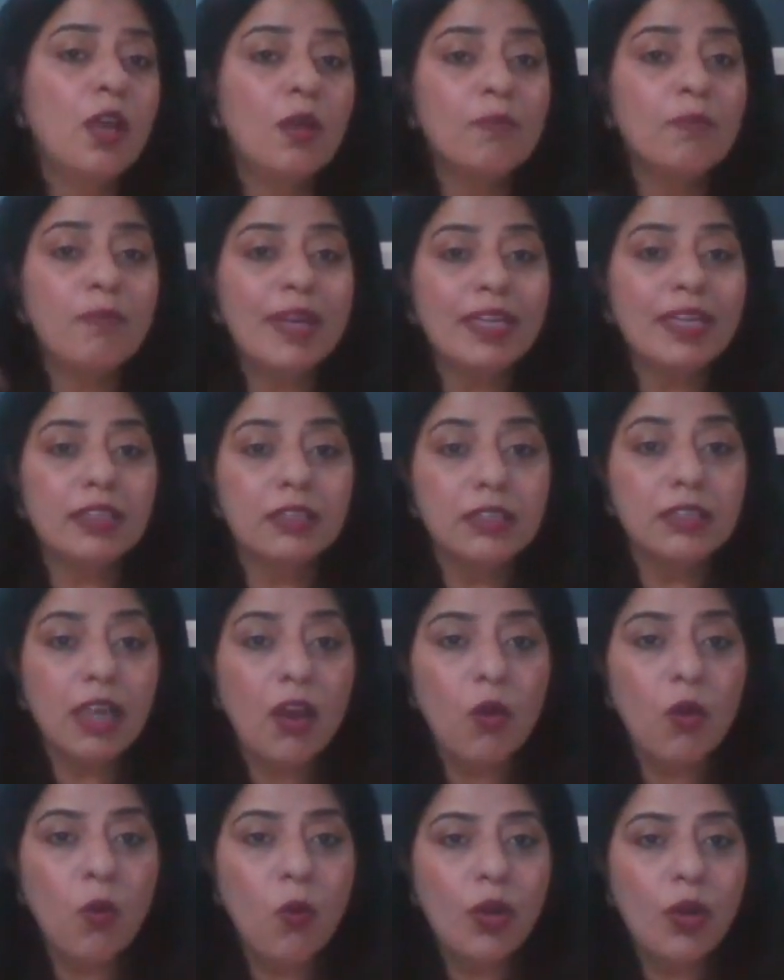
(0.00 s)
But the
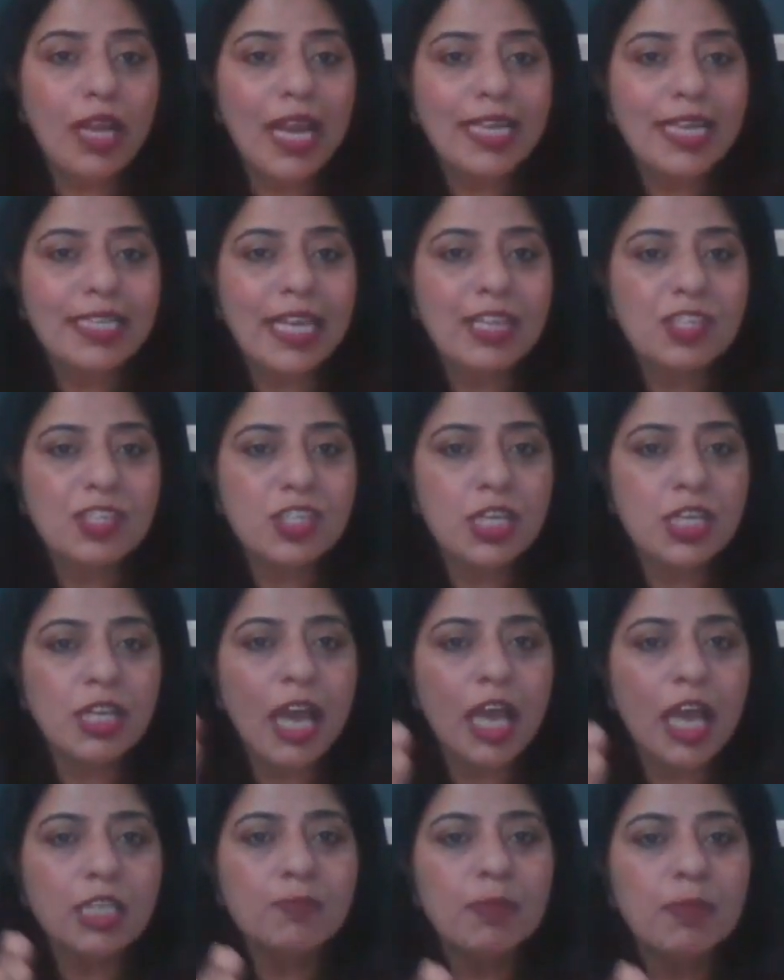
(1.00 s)
whole attention
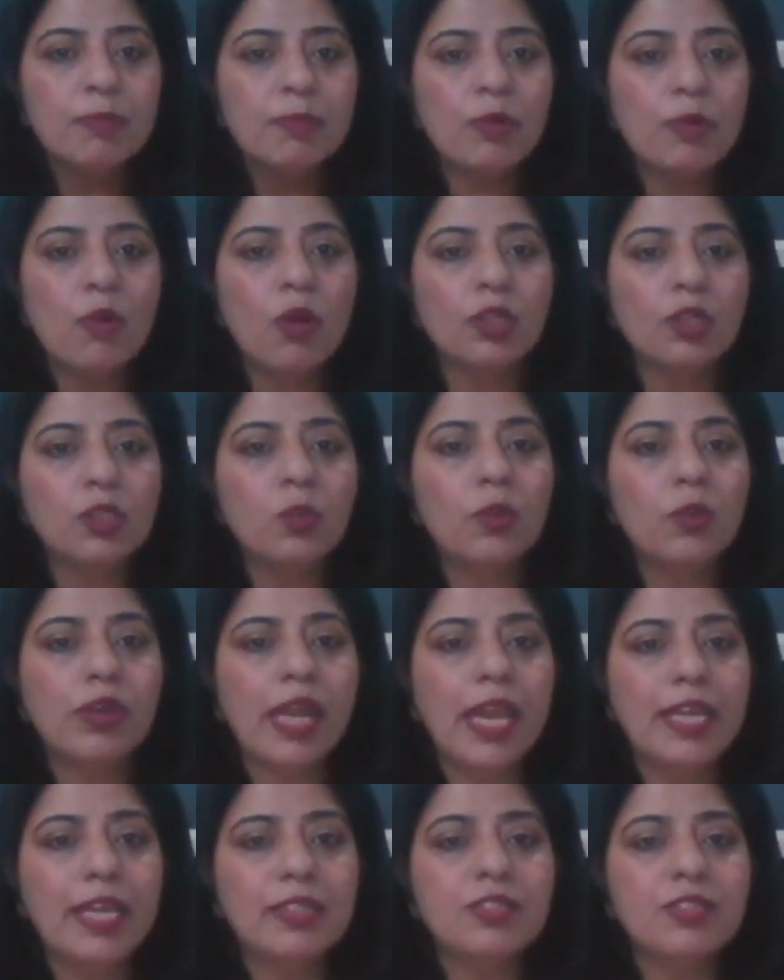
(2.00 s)
has been brought to
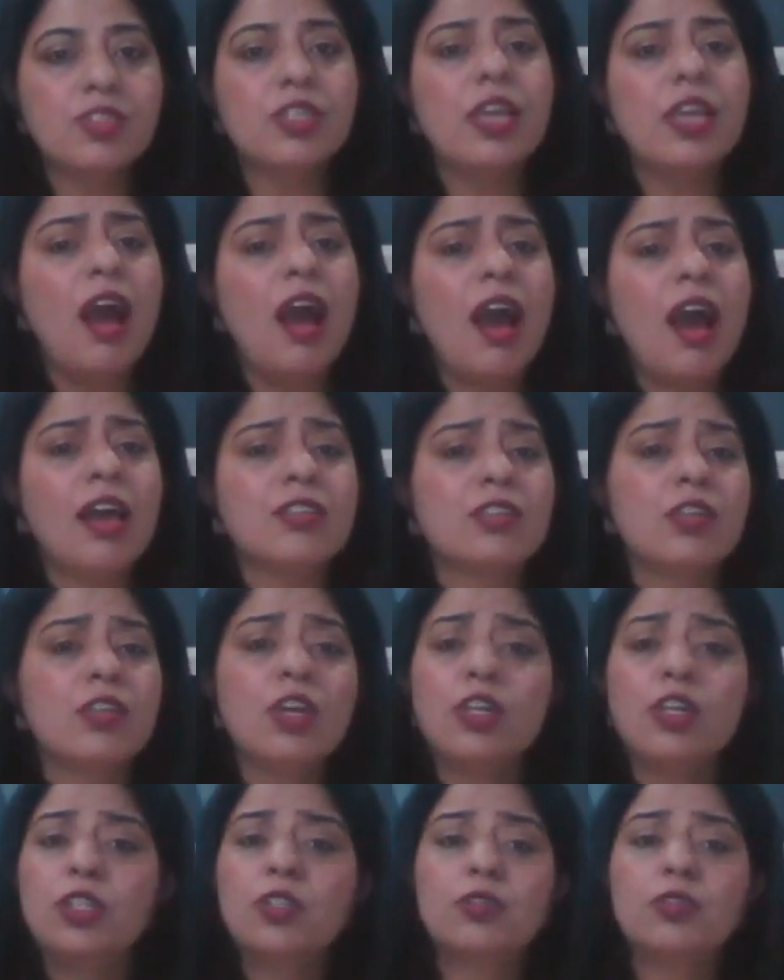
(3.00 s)
rains. She asked
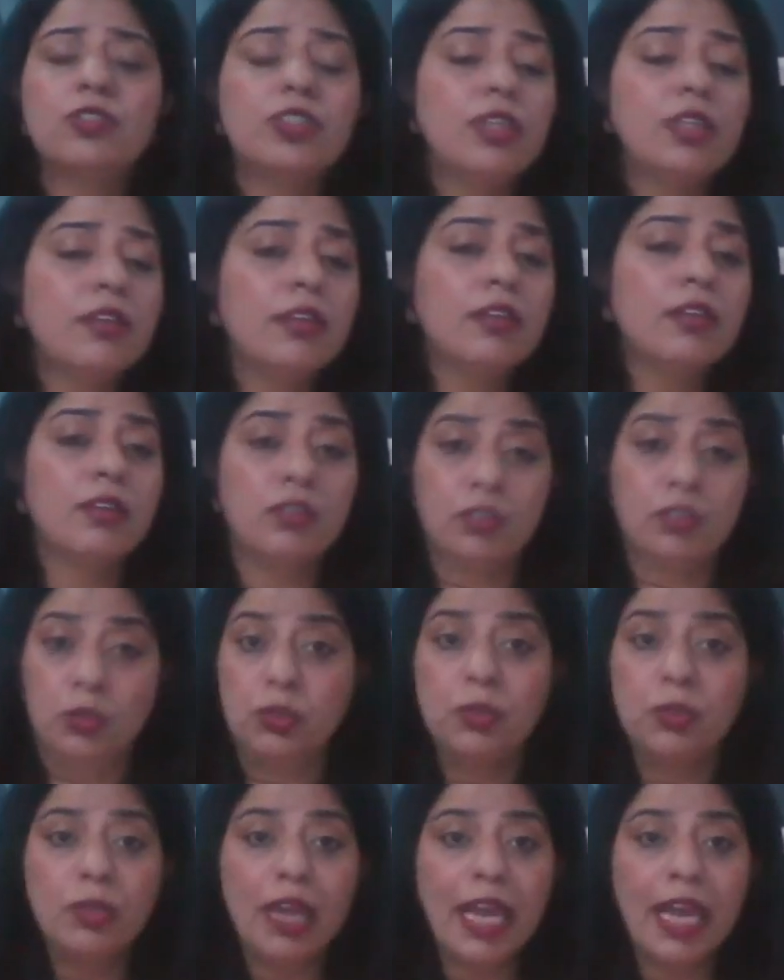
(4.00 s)
children, do
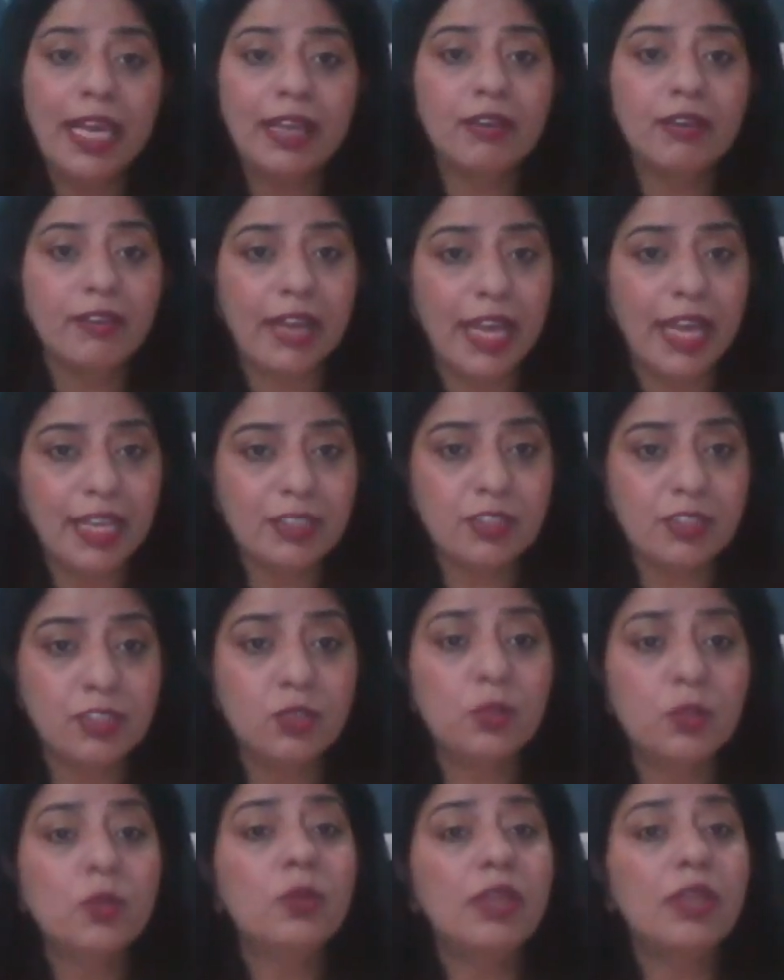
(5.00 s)
you like rains?
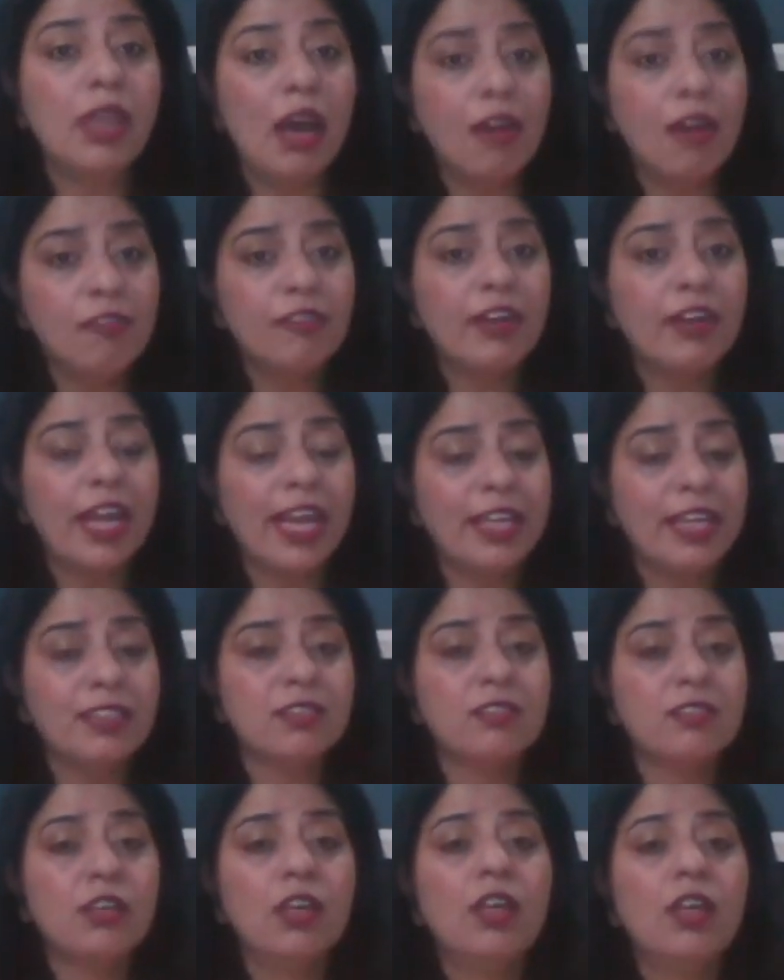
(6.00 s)
Do you love
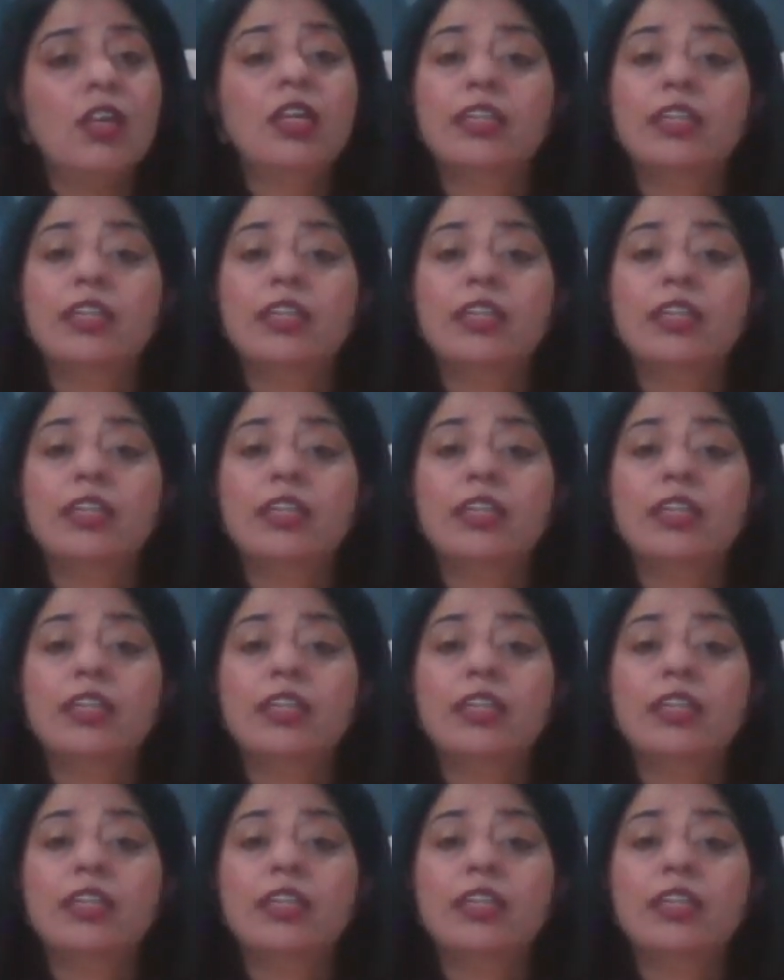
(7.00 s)
rains?